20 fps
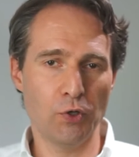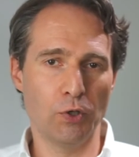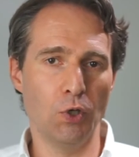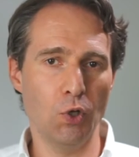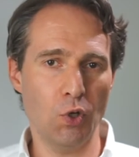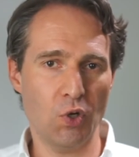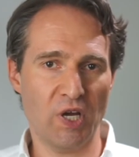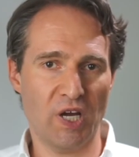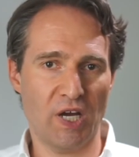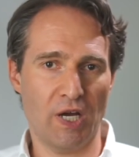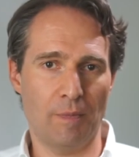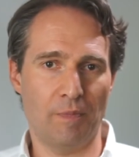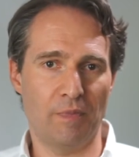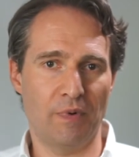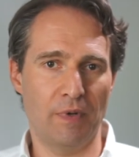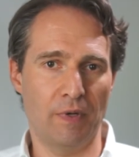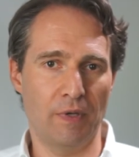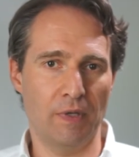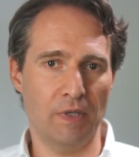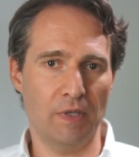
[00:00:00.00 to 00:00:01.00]
you look up
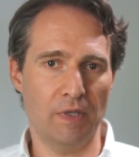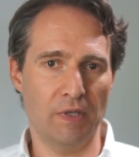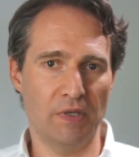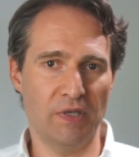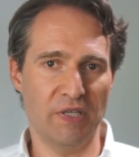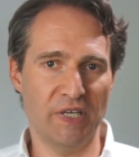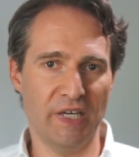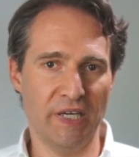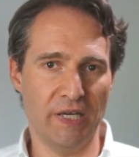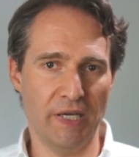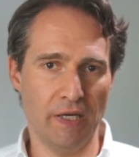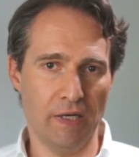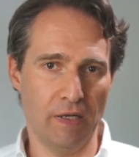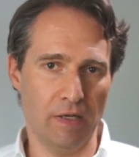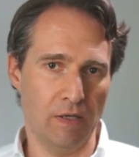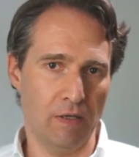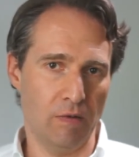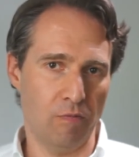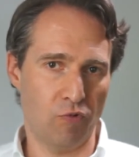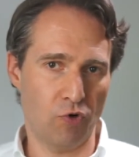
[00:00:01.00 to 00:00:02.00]
the
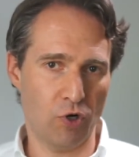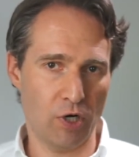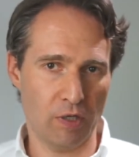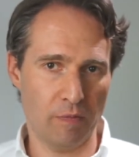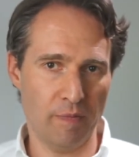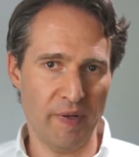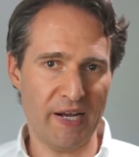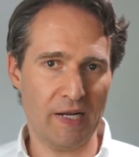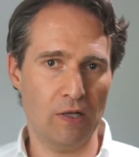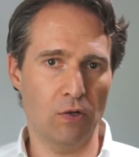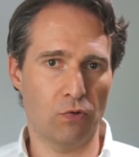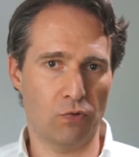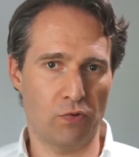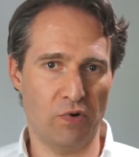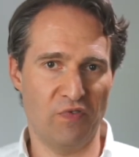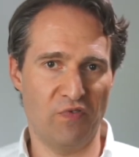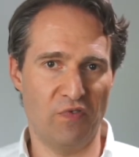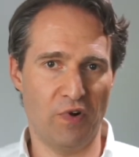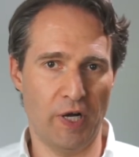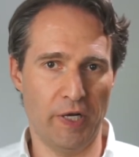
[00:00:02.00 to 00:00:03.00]
product backlog
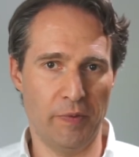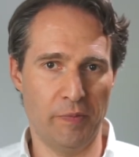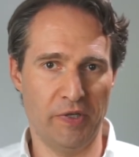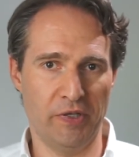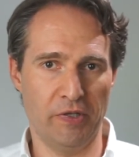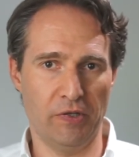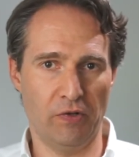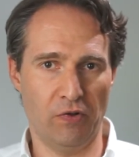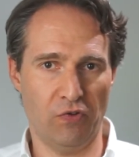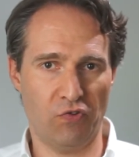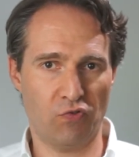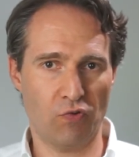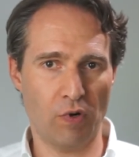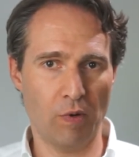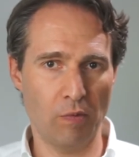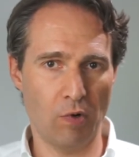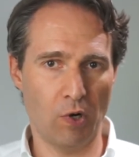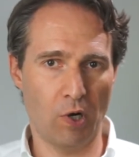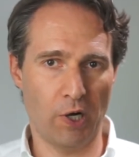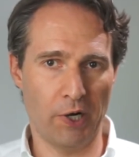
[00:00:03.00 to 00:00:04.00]
refinement in the
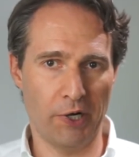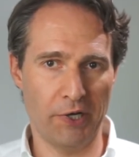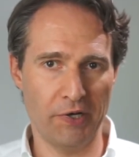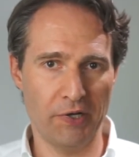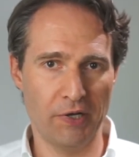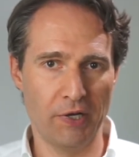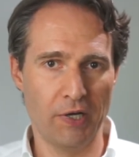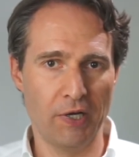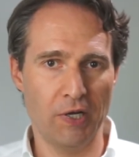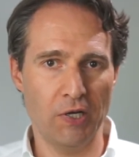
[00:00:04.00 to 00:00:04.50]
Scrum Guide,